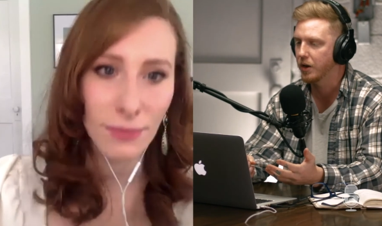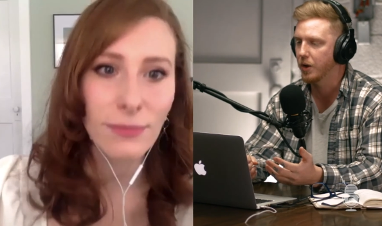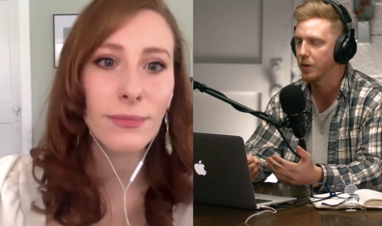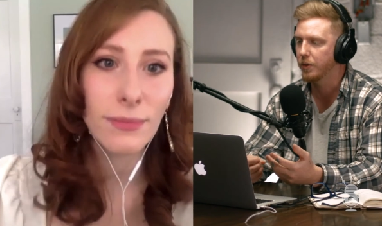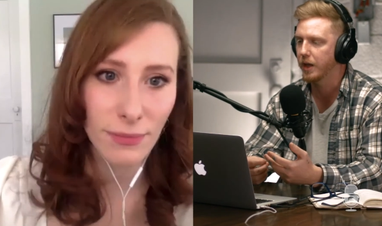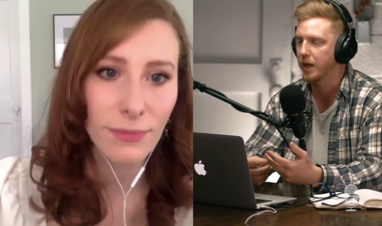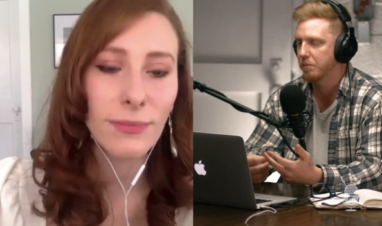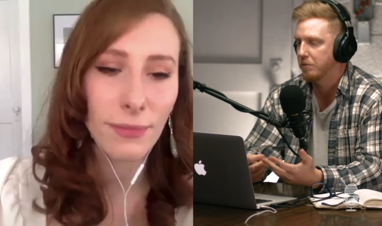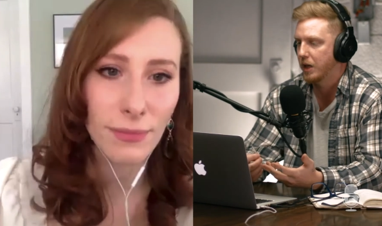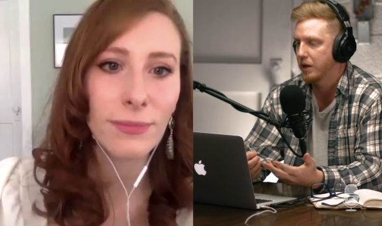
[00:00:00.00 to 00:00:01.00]
Speaker 1: you know, mm-hmm.
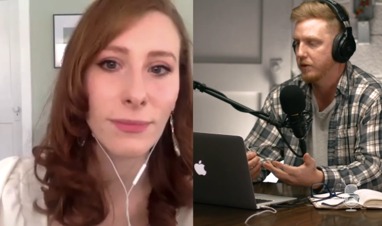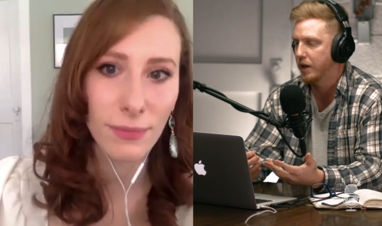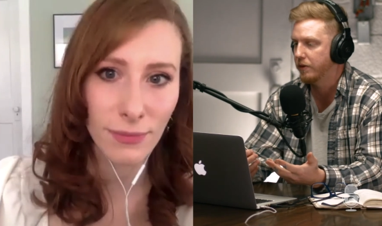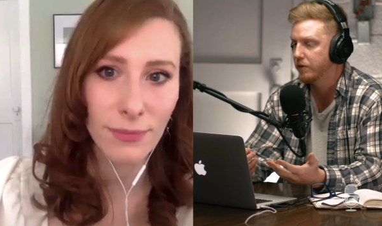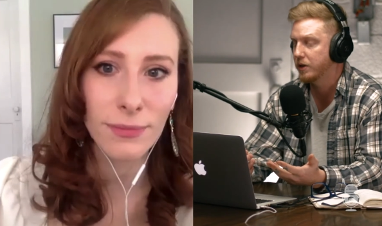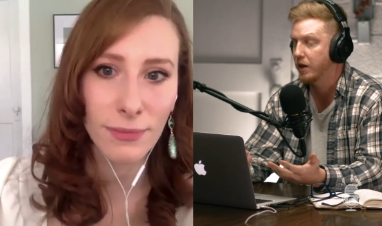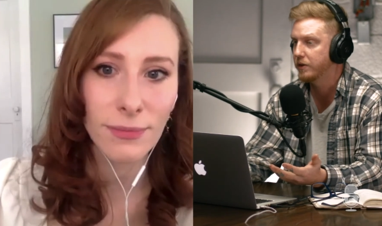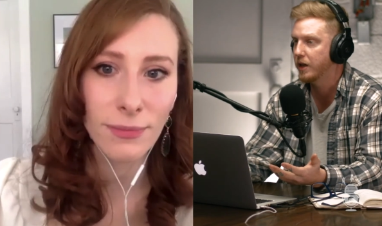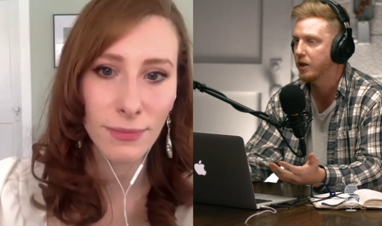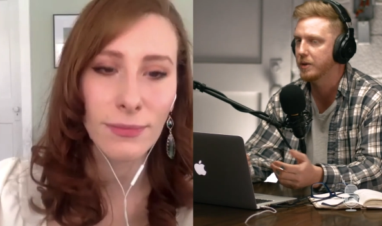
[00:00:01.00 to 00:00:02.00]
they they mm-hmm. live lives
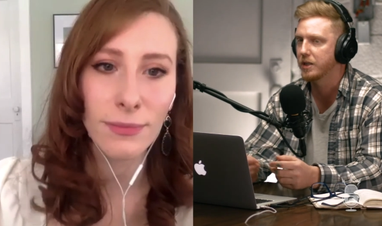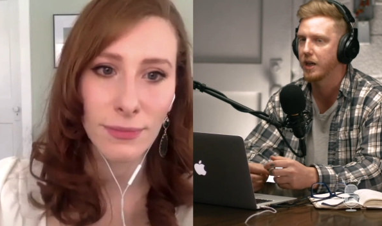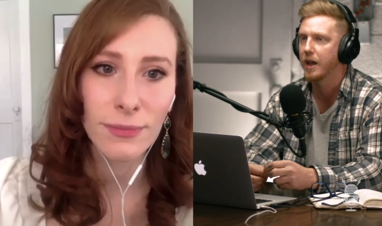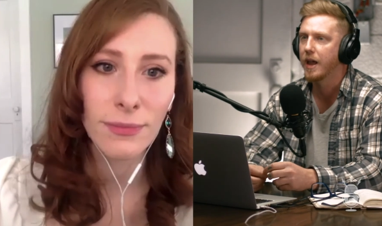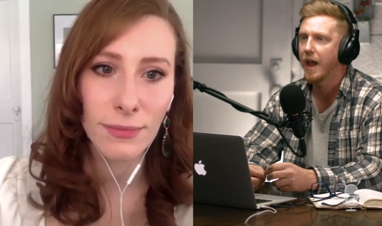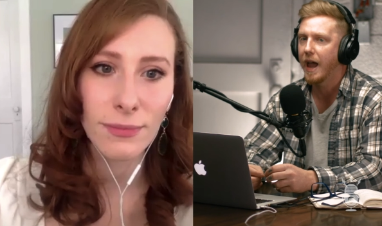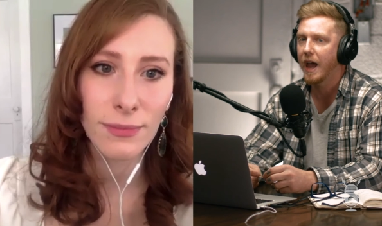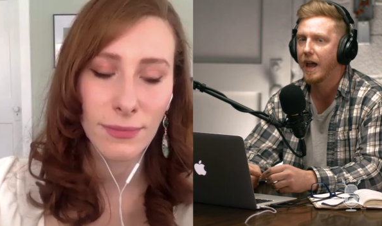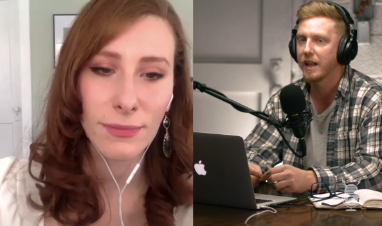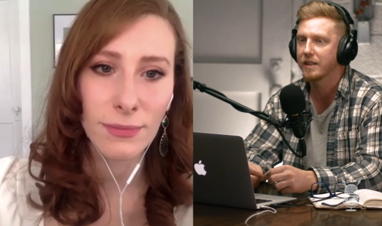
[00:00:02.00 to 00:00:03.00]
of celibacy,
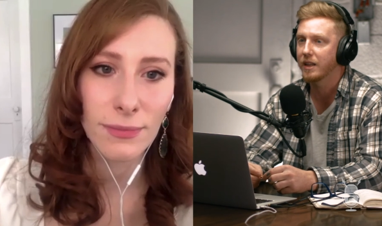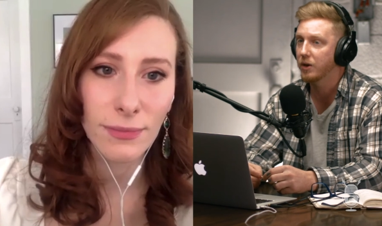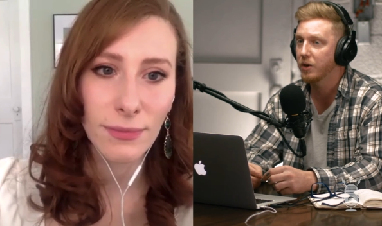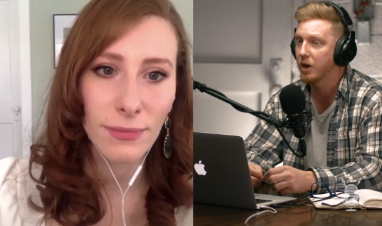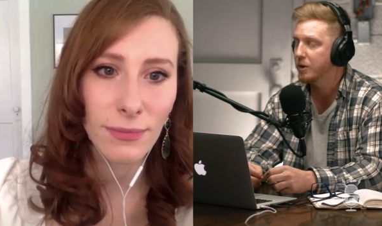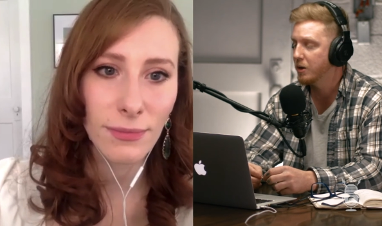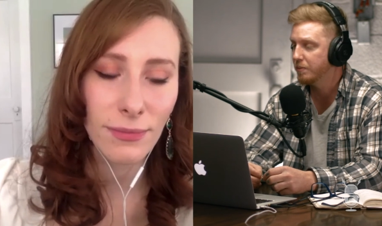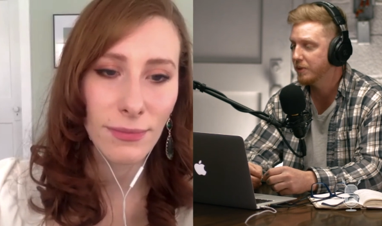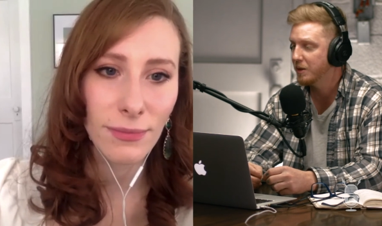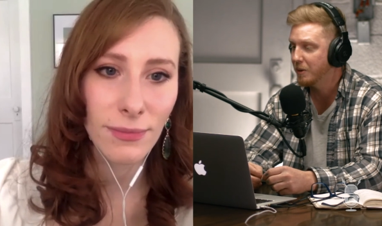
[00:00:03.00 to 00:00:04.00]
and they're incredible.
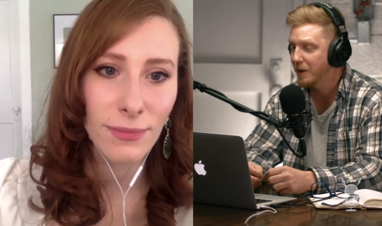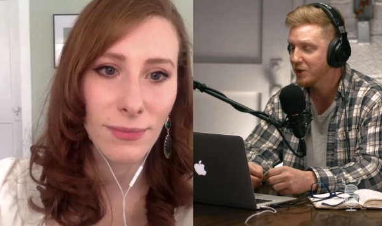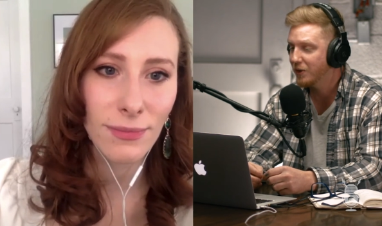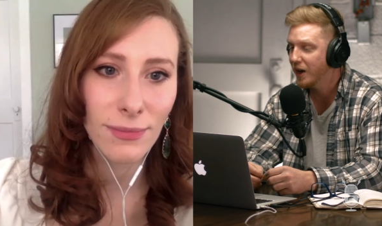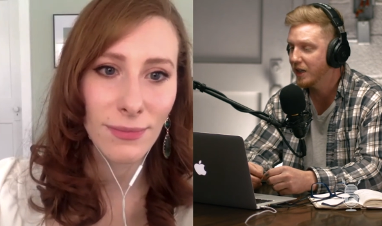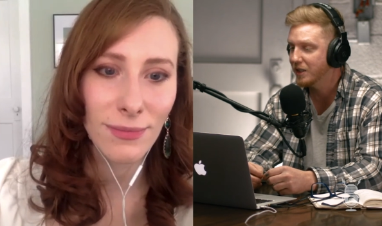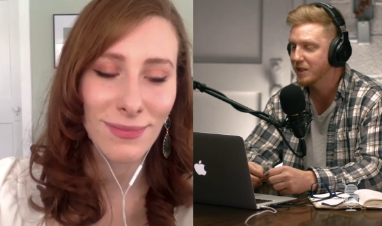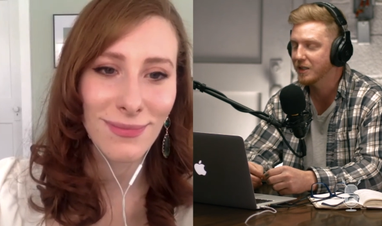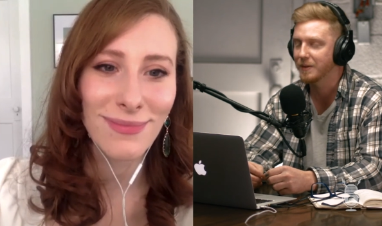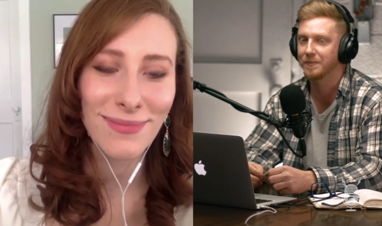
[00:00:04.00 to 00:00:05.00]
They're some of my best
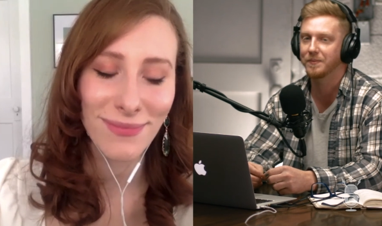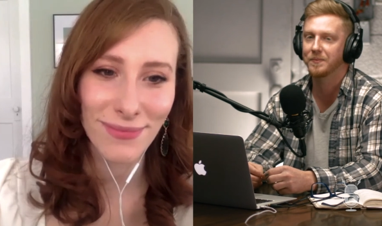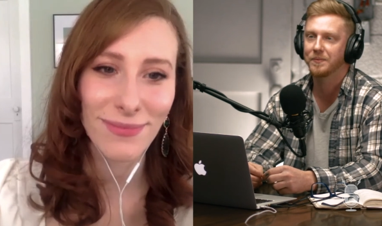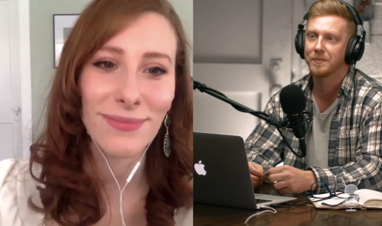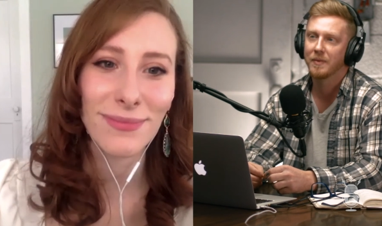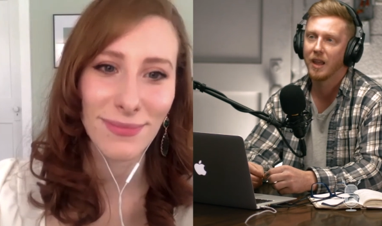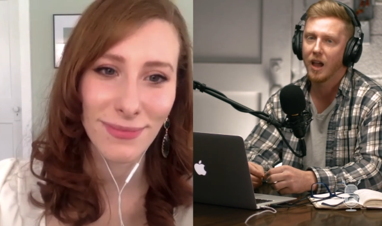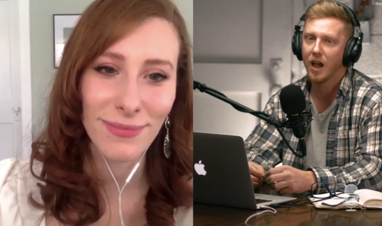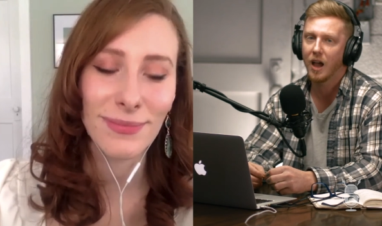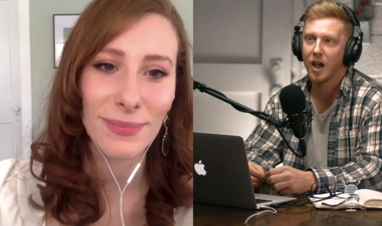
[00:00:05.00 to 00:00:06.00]
friends. Mm-hmm.